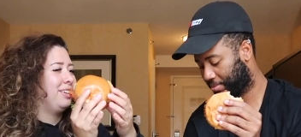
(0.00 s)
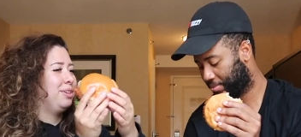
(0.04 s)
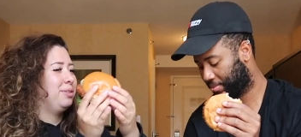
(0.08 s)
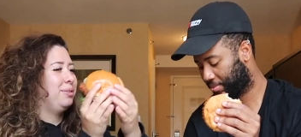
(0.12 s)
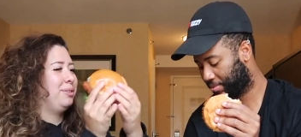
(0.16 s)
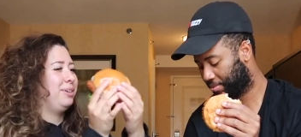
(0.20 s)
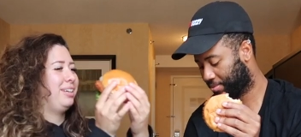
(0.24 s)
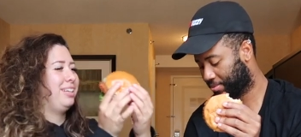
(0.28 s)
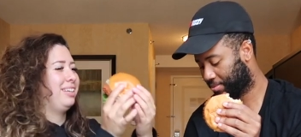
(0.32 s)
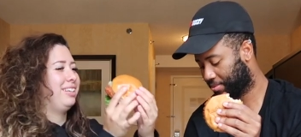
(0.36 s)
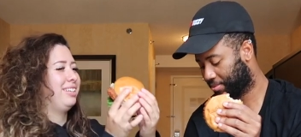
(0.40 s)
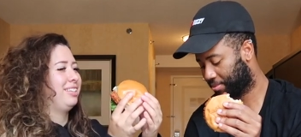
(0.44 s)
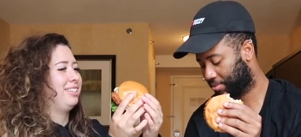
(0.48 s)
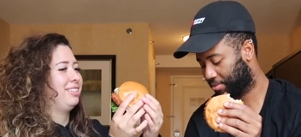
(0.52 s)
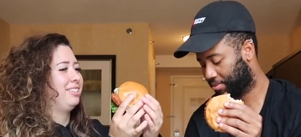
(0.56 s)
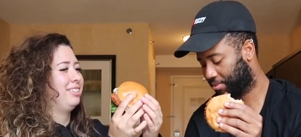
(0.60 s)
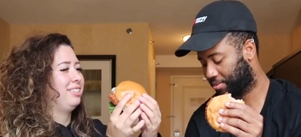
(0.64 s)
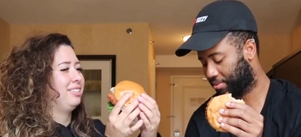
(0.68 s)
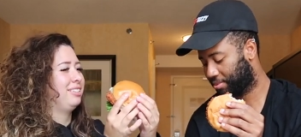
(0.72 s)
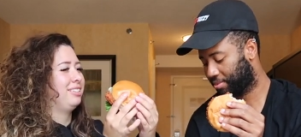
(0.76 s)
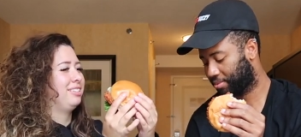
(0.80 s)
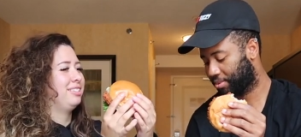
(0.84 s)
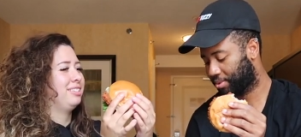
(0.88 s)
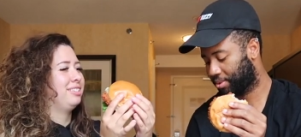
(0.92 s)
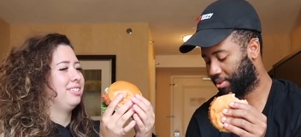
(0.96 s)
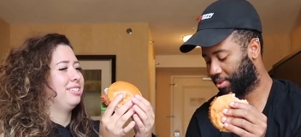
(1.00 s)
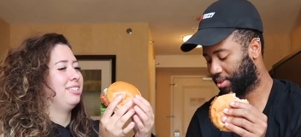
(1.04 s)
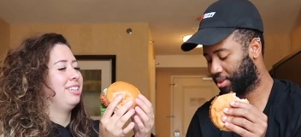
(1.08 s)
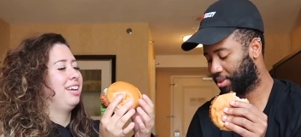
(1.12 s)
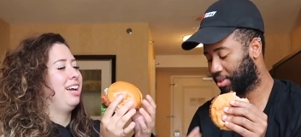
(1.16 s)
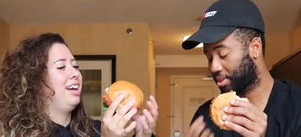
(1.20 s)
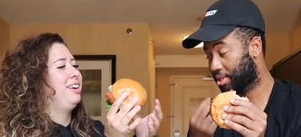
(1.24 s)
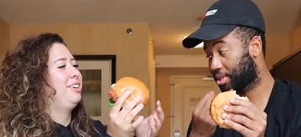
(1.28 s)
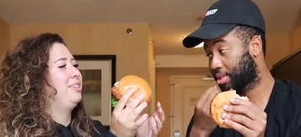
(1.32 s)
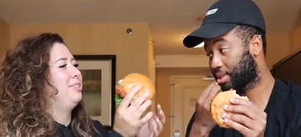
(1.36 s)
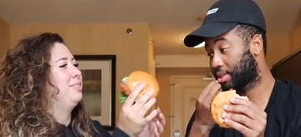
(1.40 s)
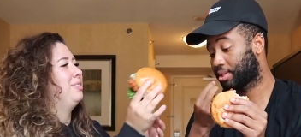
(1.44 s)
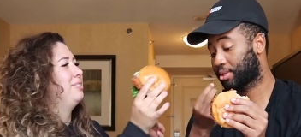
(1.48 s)
Speaker 1: Oh wait.
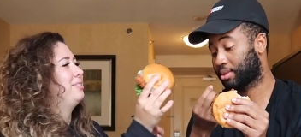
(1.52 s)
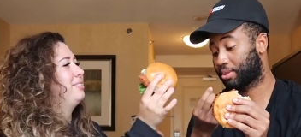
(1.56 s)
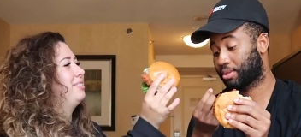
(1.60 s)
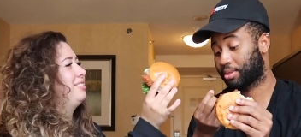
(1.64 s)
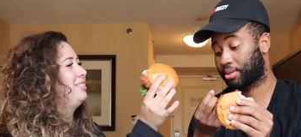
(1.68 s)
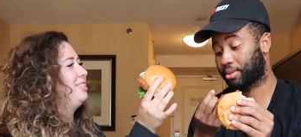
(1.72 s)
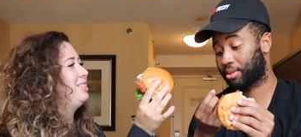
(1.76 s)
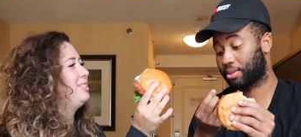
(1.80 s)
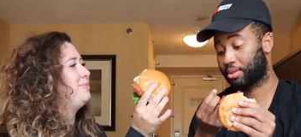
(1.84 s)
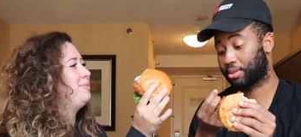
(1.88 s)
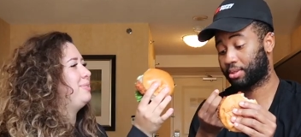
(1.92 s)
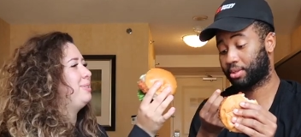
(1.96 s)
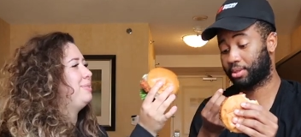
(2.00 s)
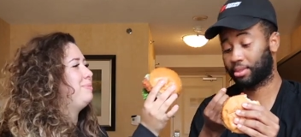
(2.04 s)
I don't know. Just